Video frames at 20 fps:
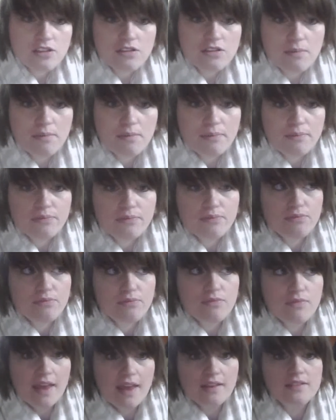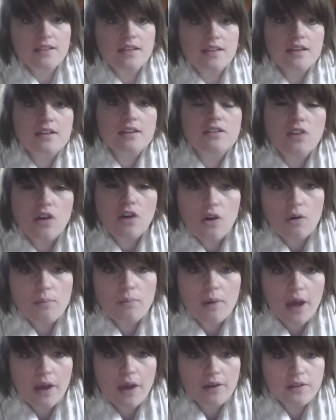use a Nails Inc top
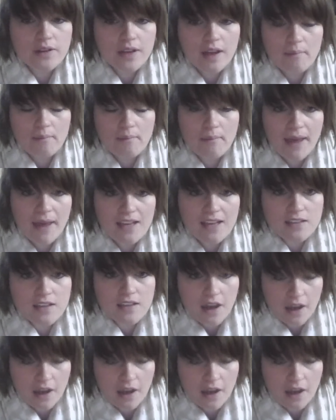coat and base